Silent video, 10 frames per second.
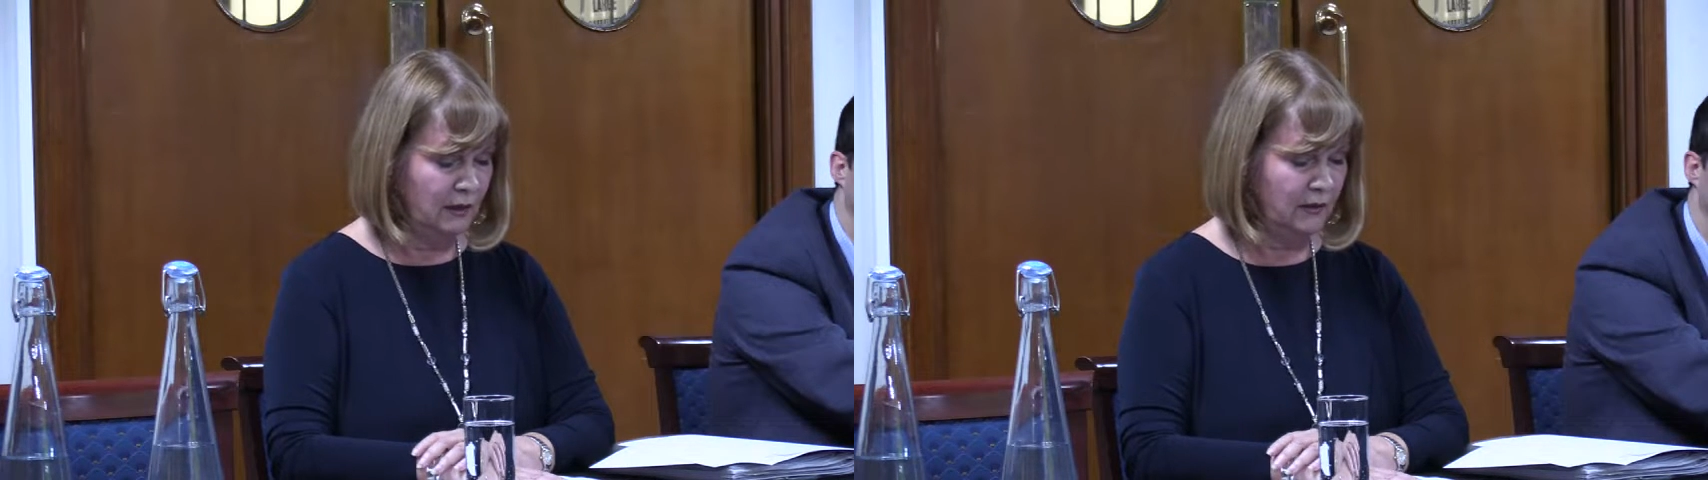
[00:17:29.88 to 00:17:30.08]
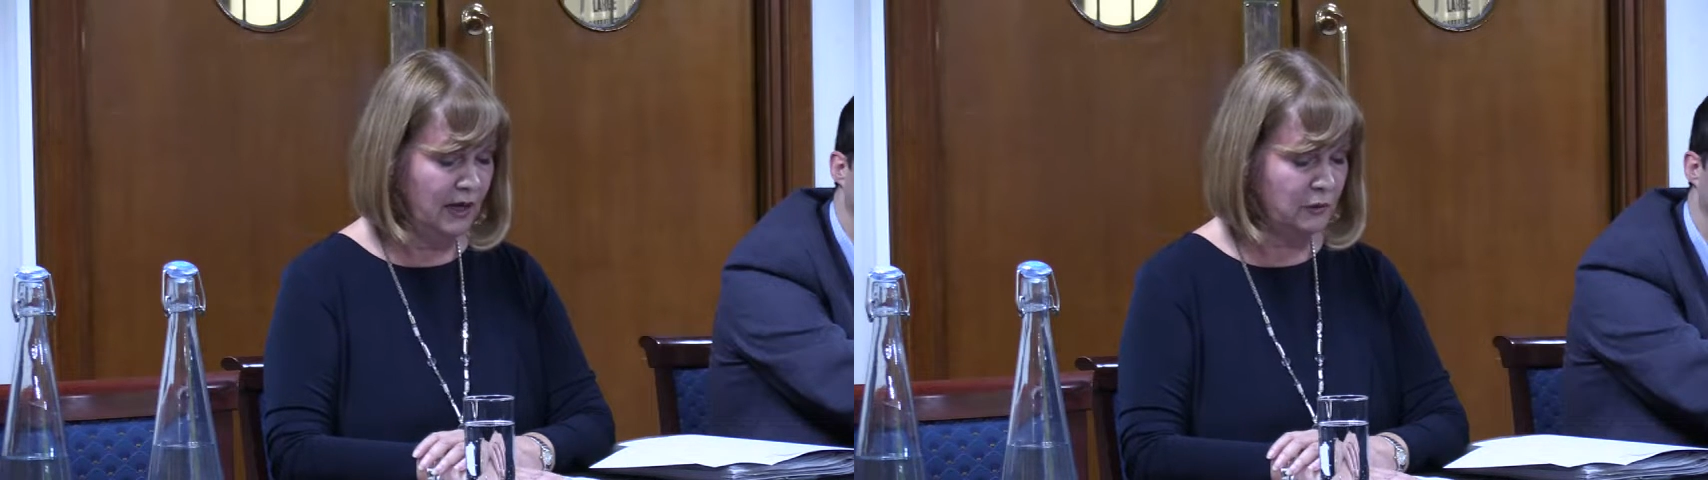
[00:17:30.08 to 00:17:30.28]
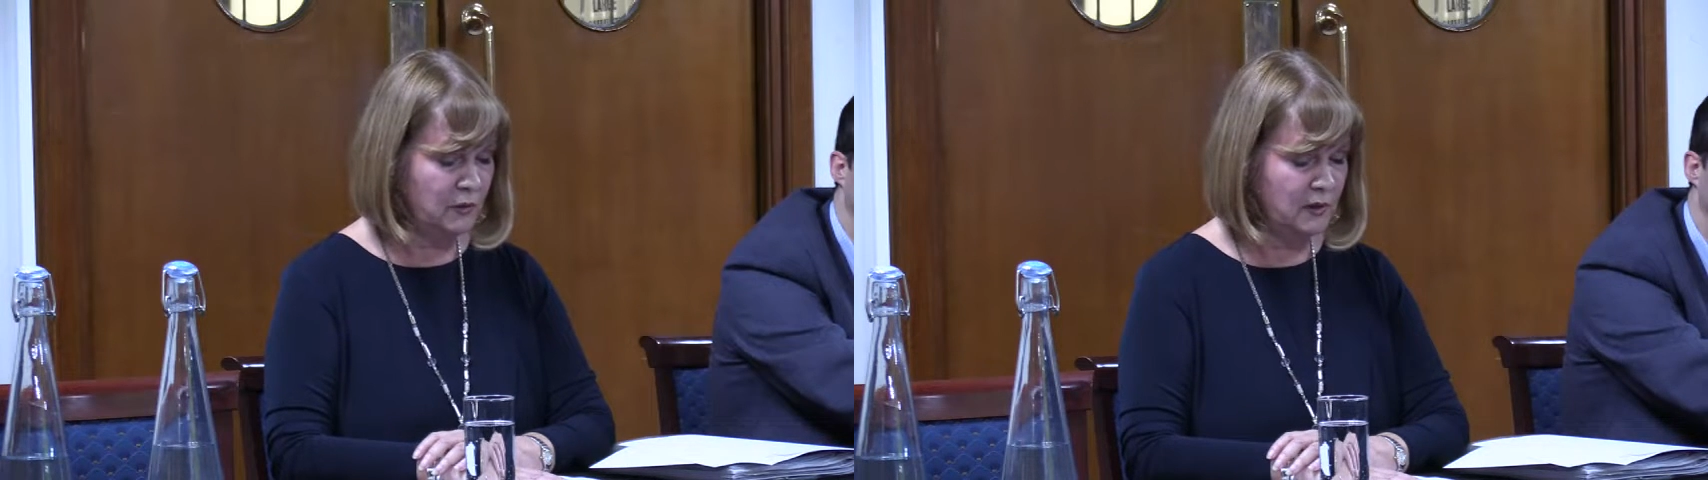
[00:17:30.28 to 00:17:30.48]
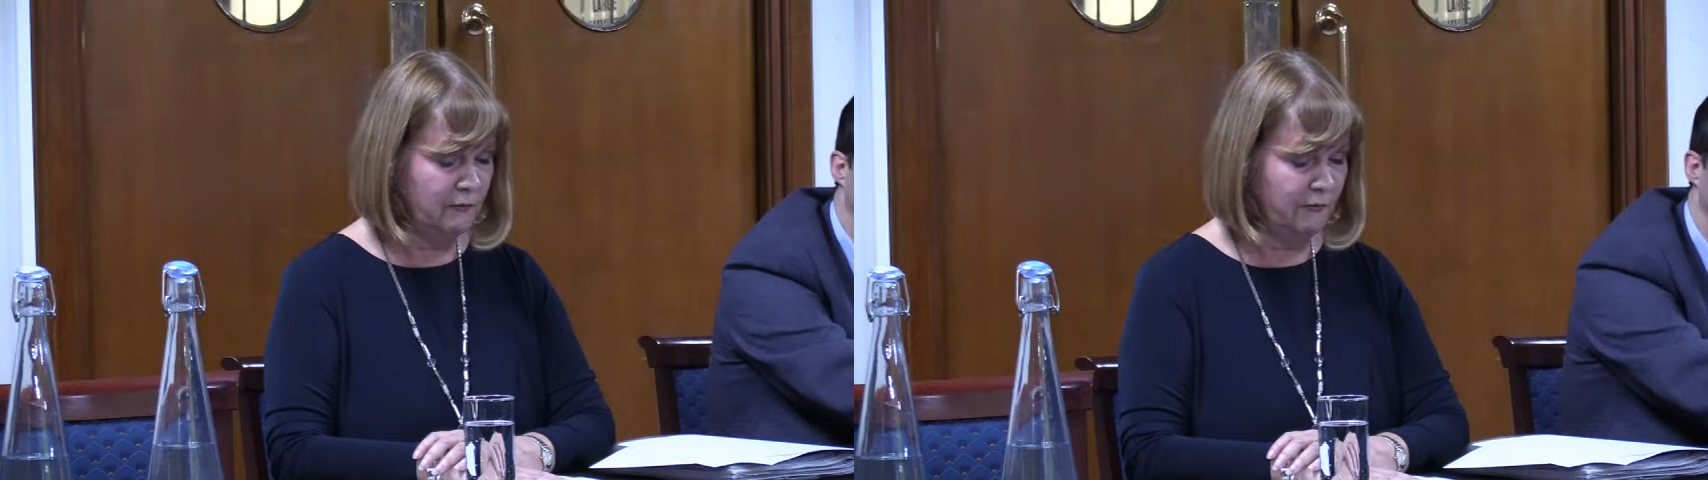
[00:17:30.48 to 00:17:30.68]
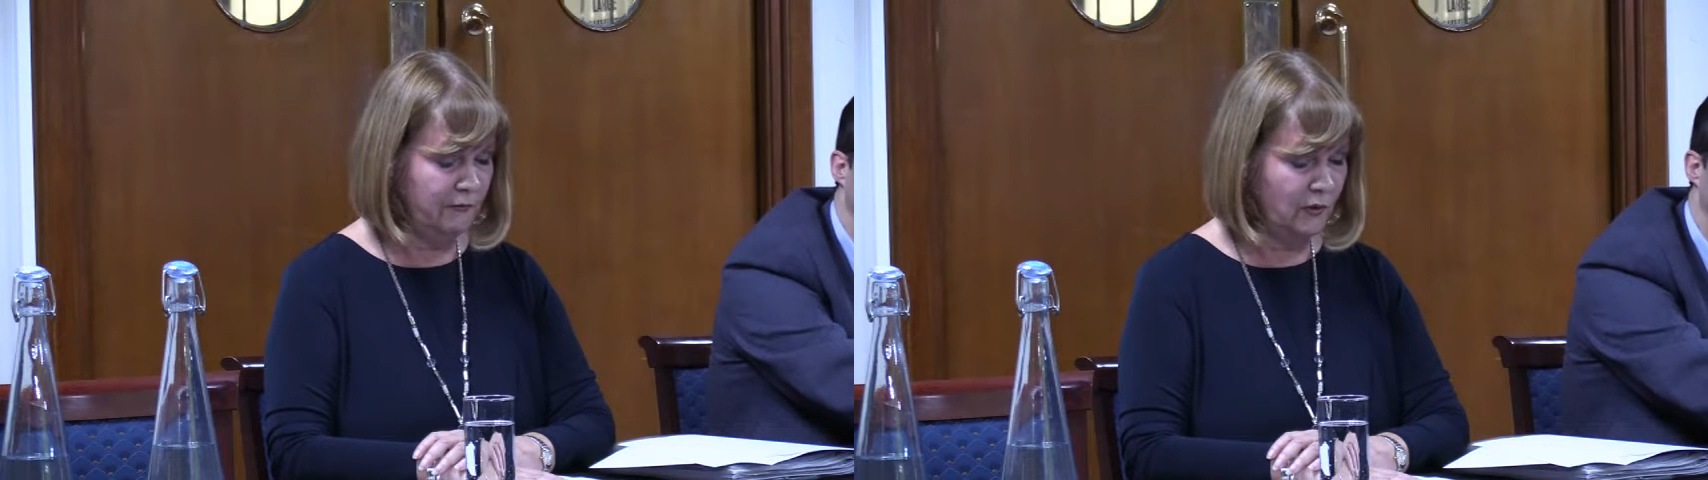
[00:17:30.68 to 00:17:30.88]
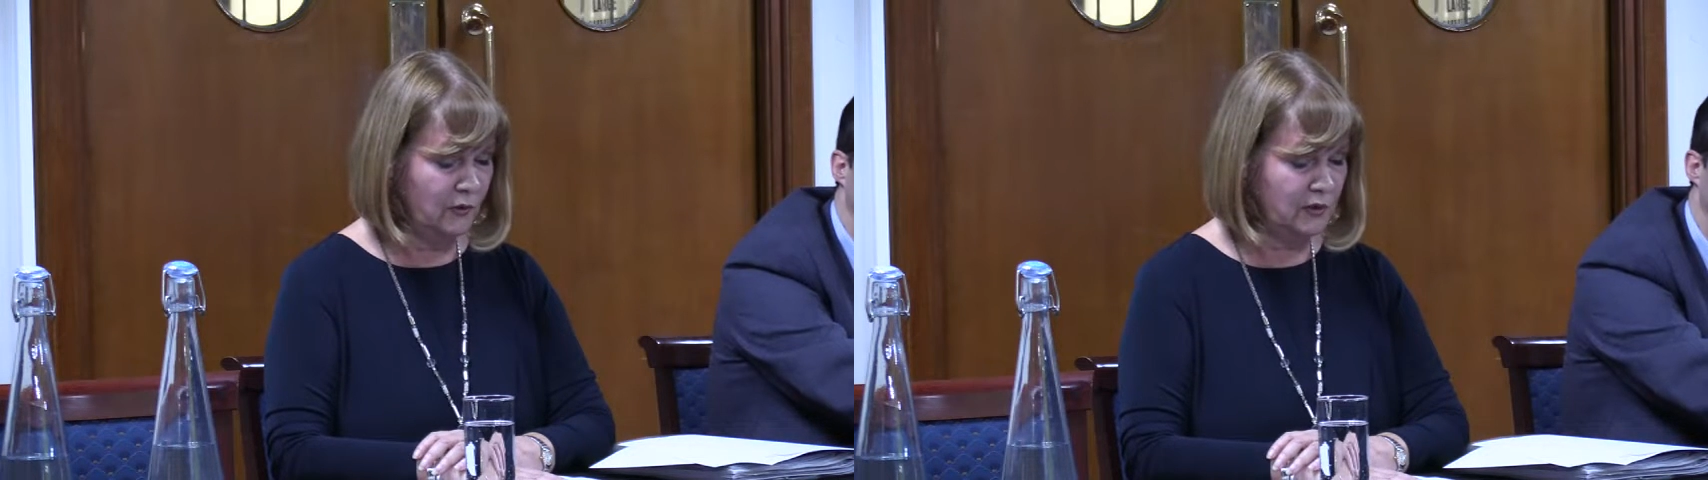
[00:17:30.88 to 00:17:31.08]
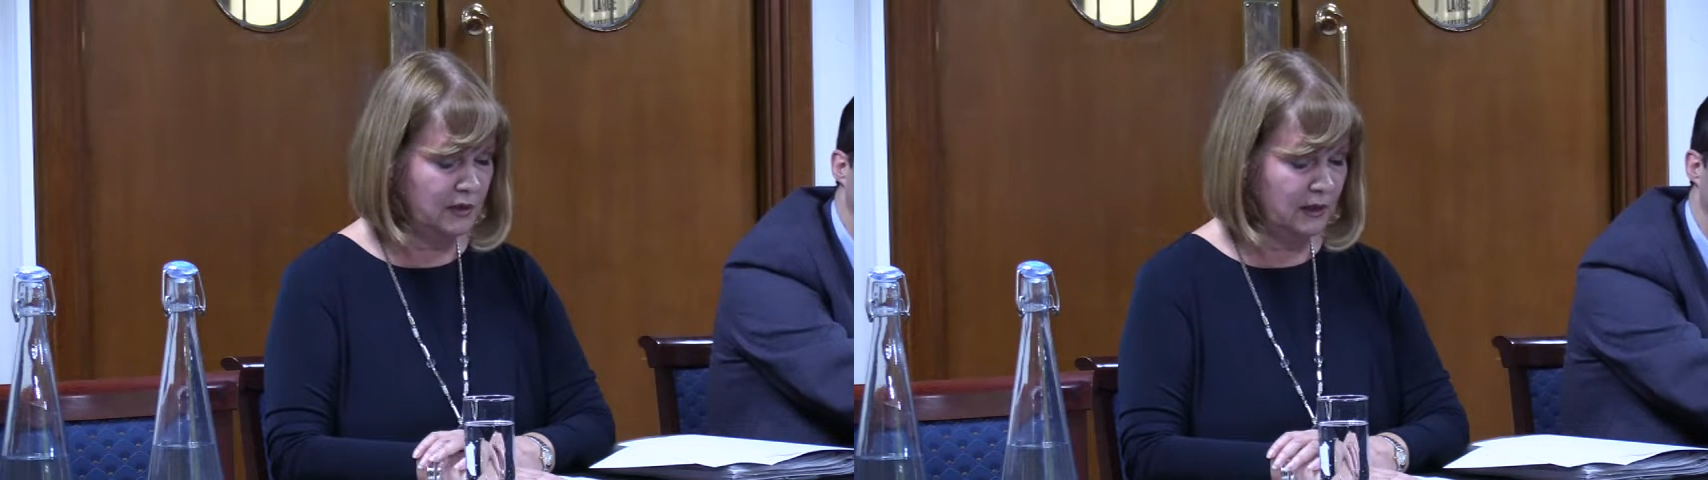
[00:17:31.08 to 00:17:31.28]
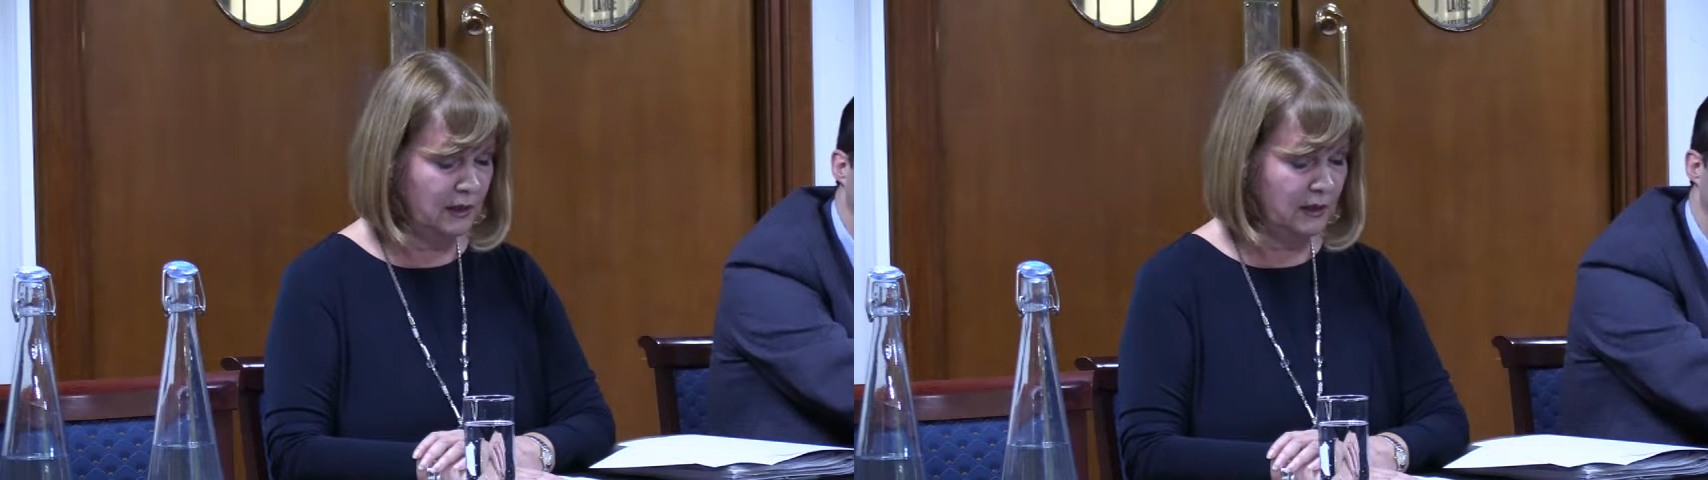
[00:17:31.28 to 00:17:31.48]
The Act was
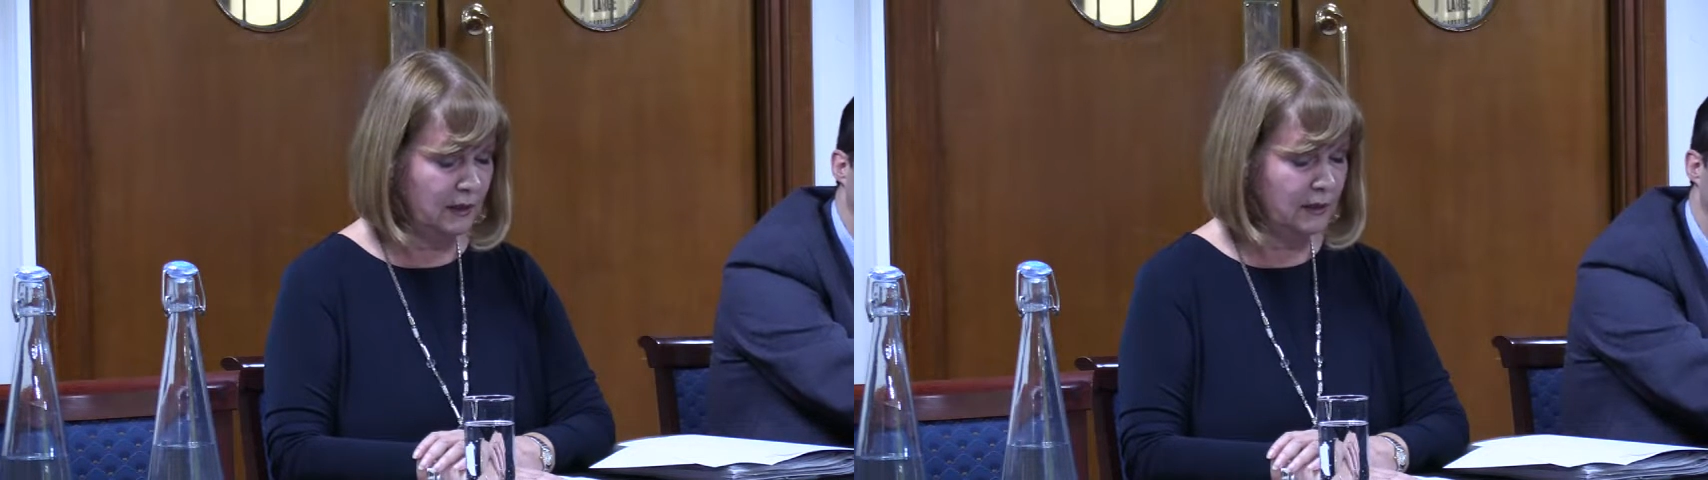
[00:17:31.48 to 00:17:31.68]
enforced in